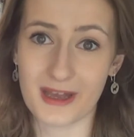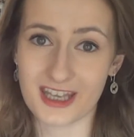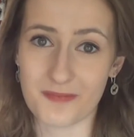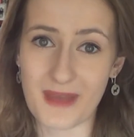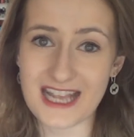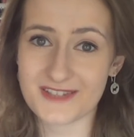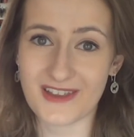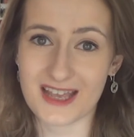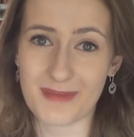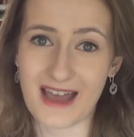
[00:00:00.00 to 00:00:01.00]
But the best
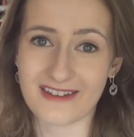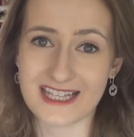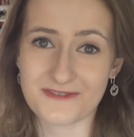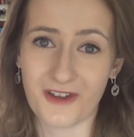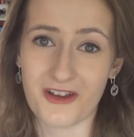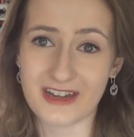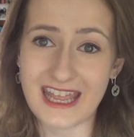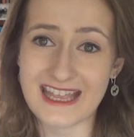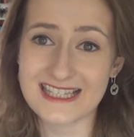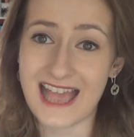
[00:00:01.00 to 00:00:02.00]
thing about this phone
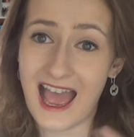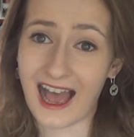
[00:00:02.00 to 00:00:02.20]
is,